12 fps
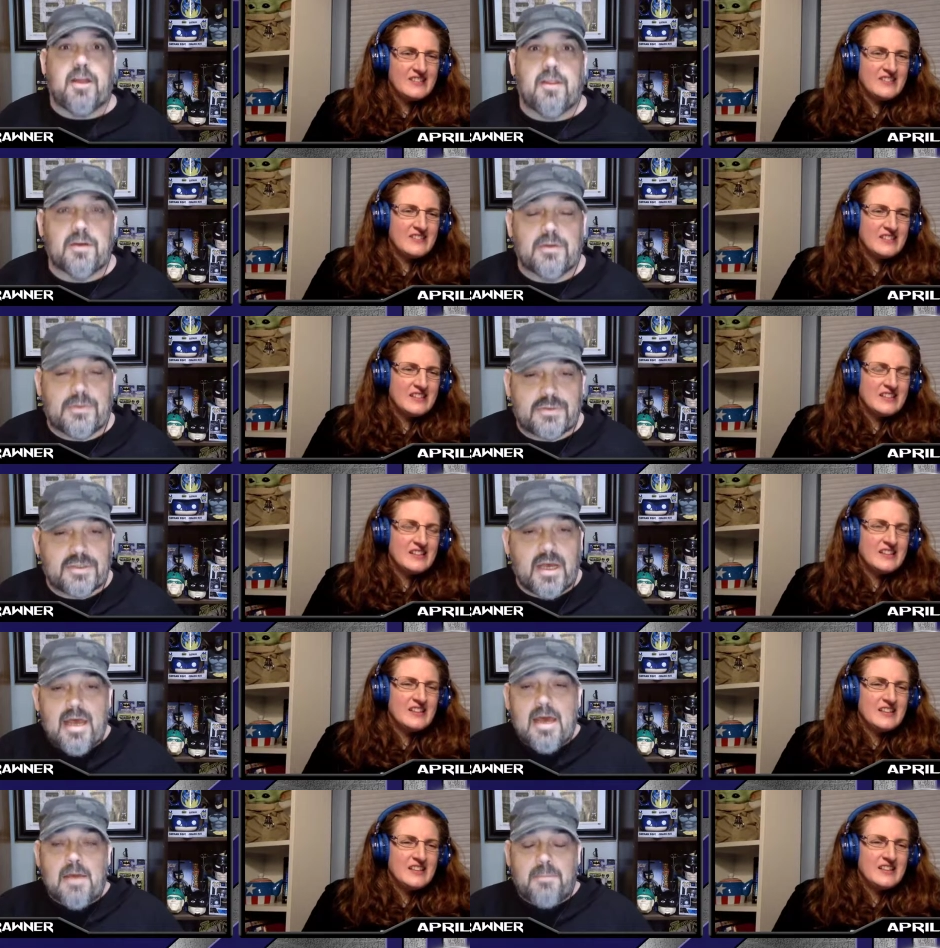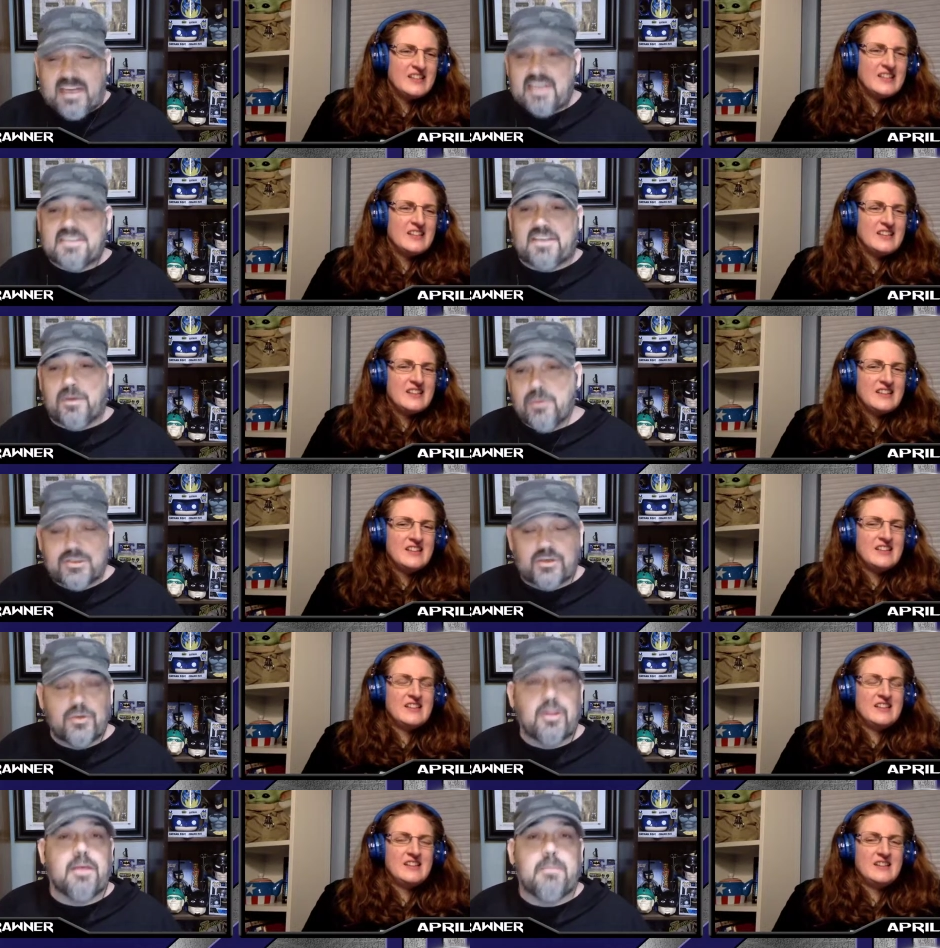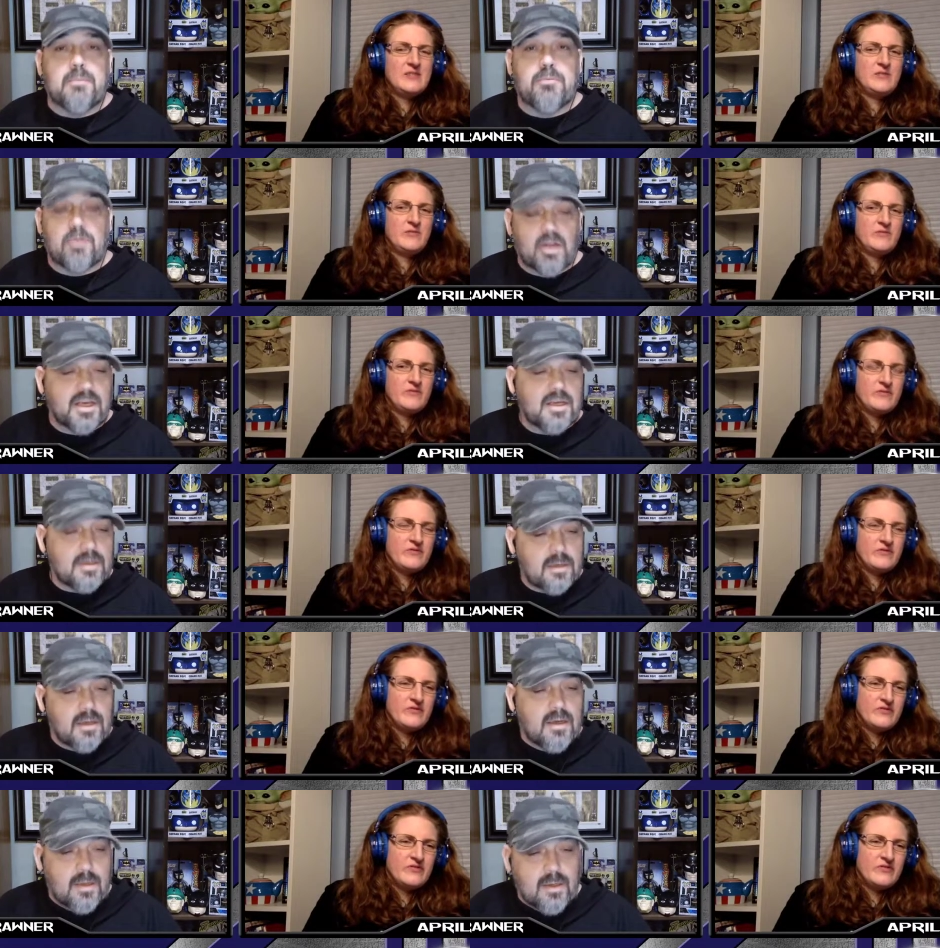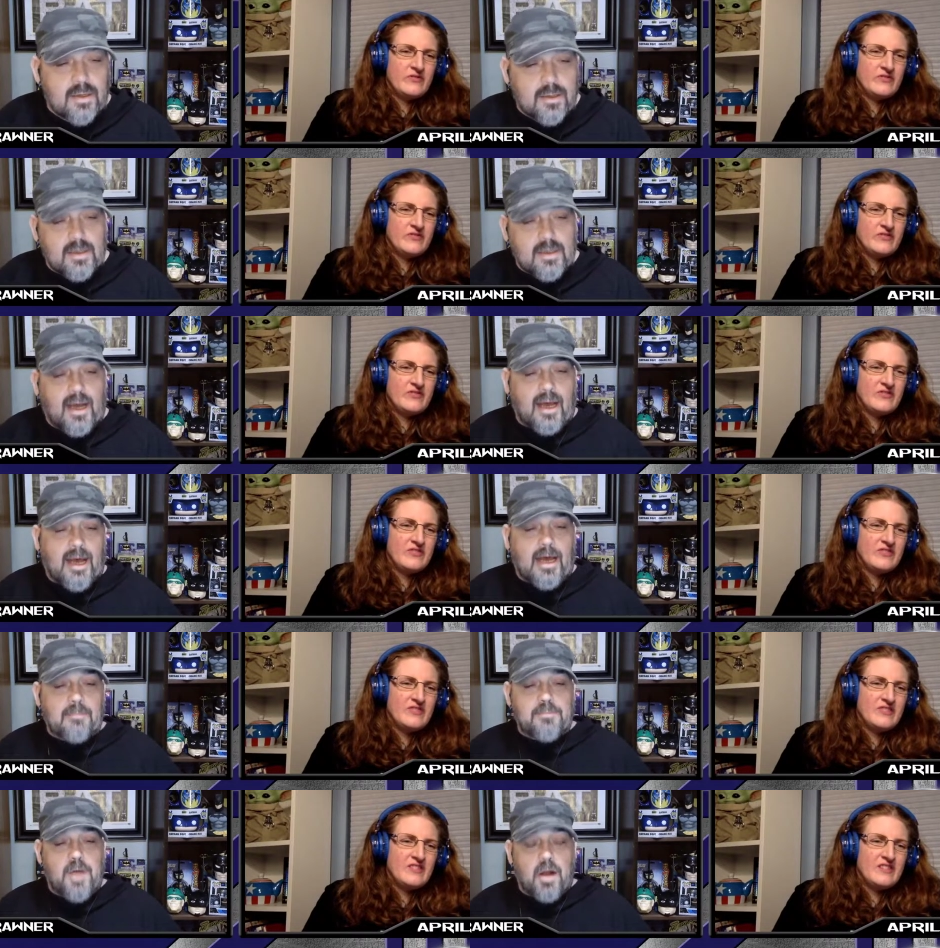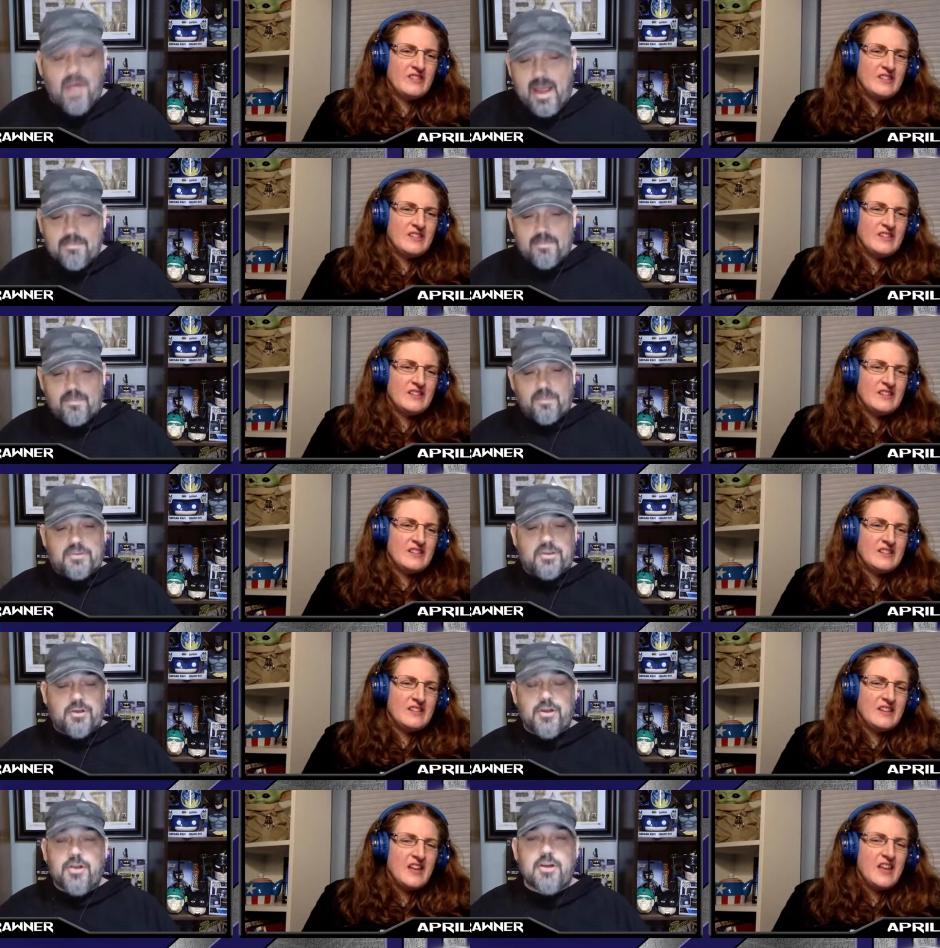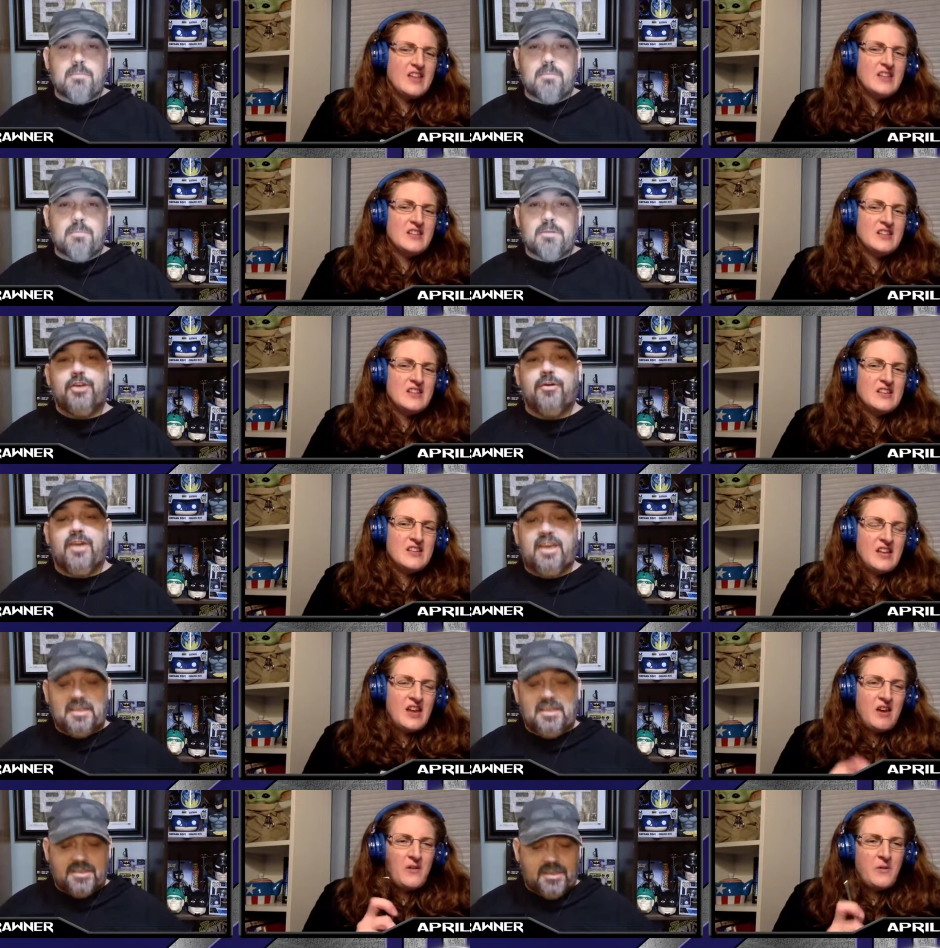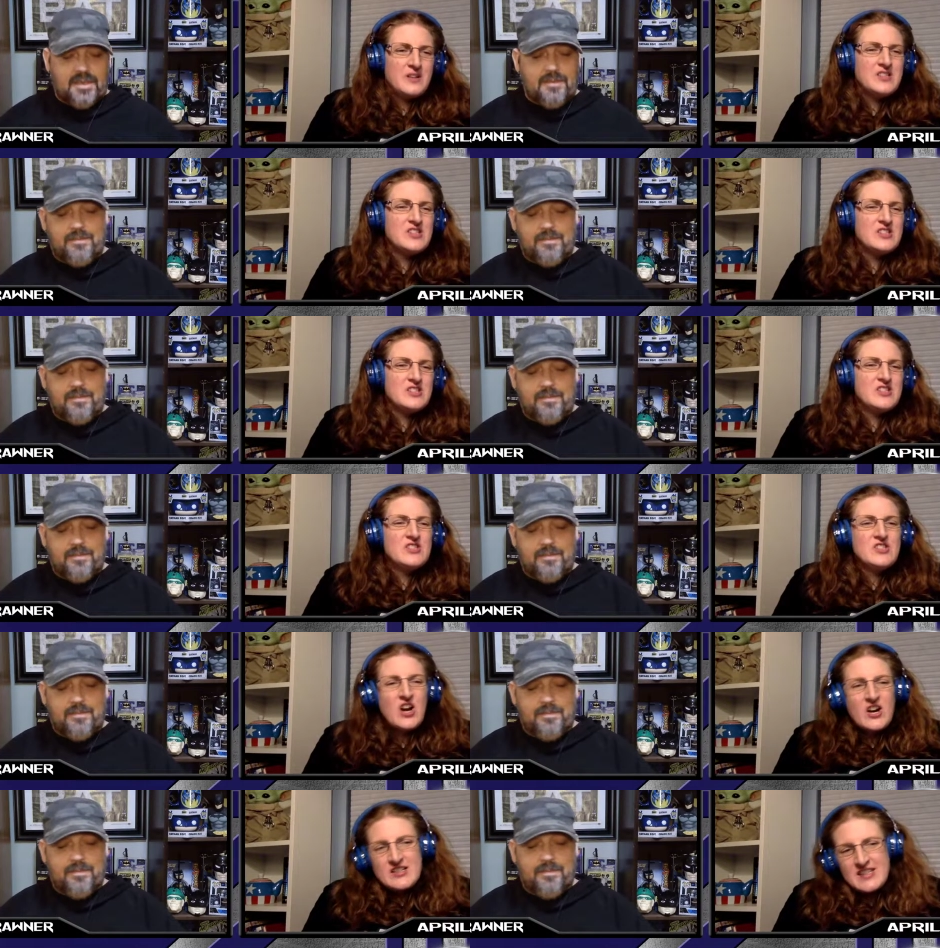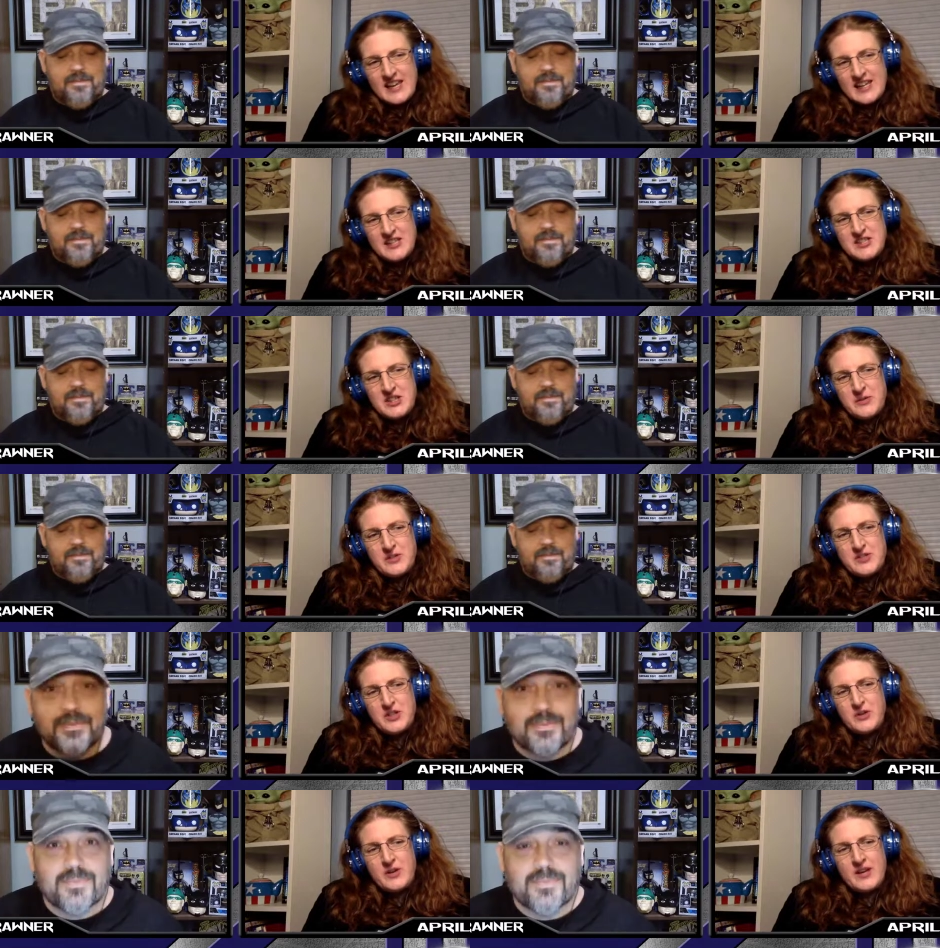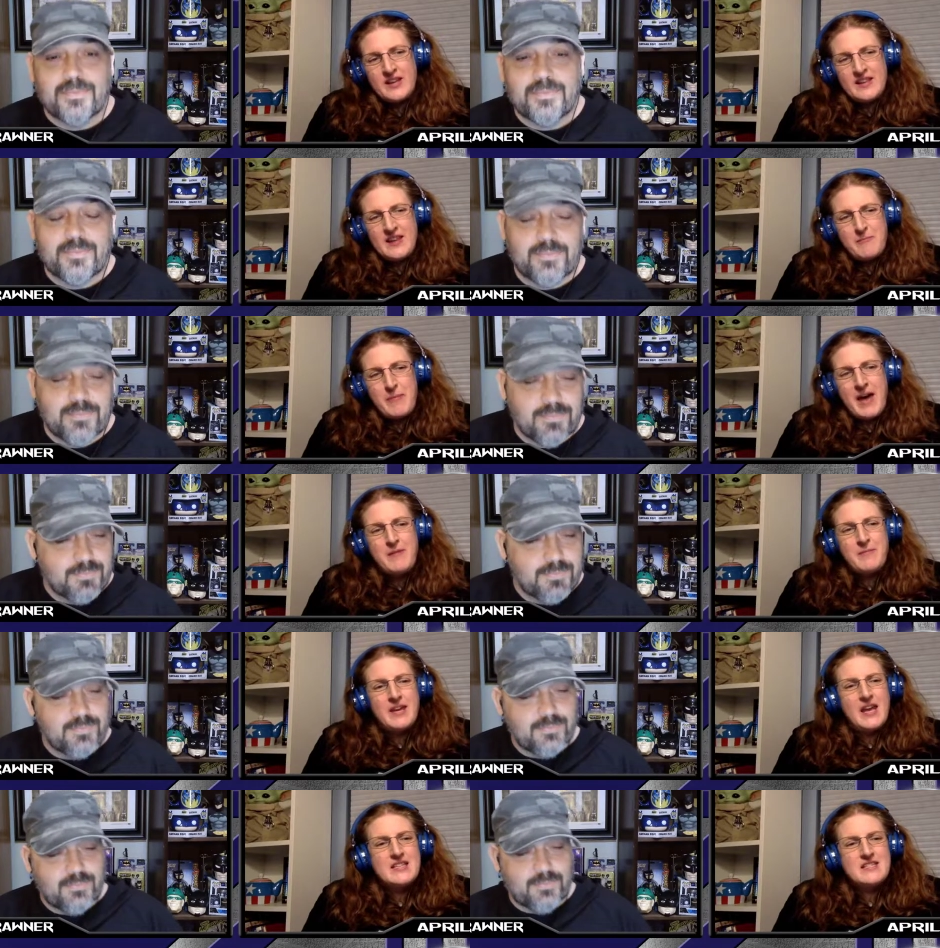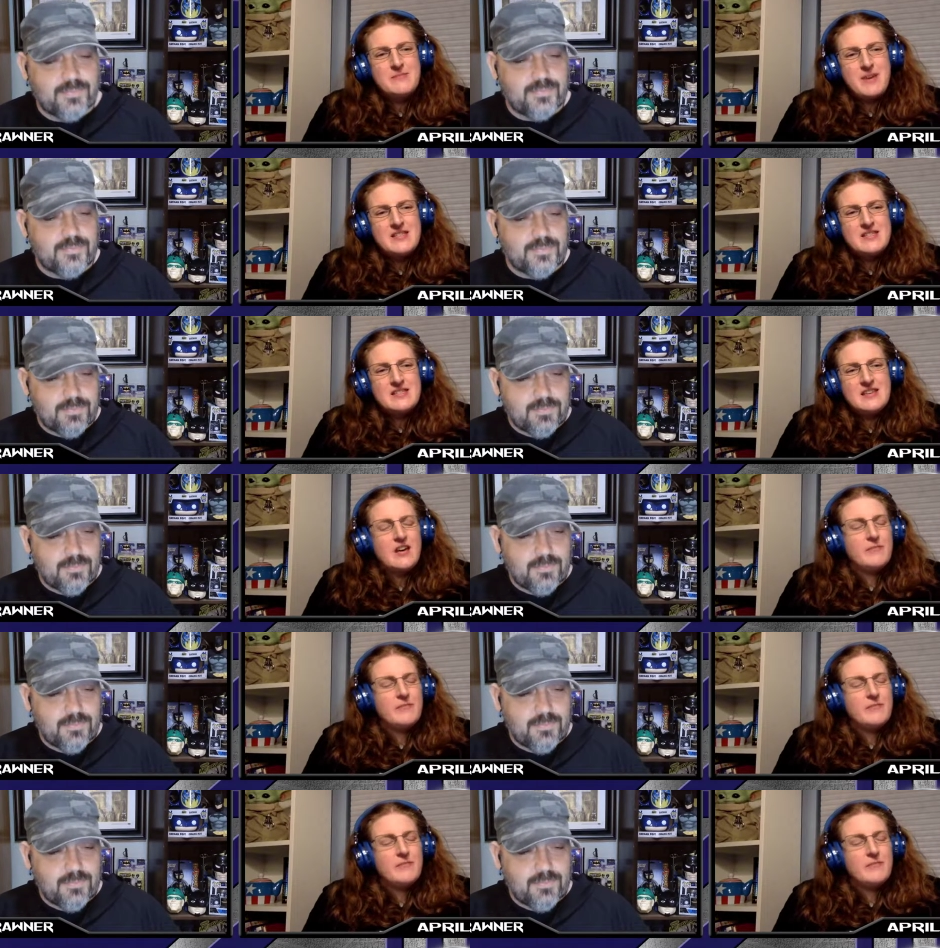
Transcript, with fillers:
Speaker 1: or any of those, because it would truly be brilliant. All right. So your number 2
Speaker 2: is? Well, Starnes82 is agreeing that Batman has the best,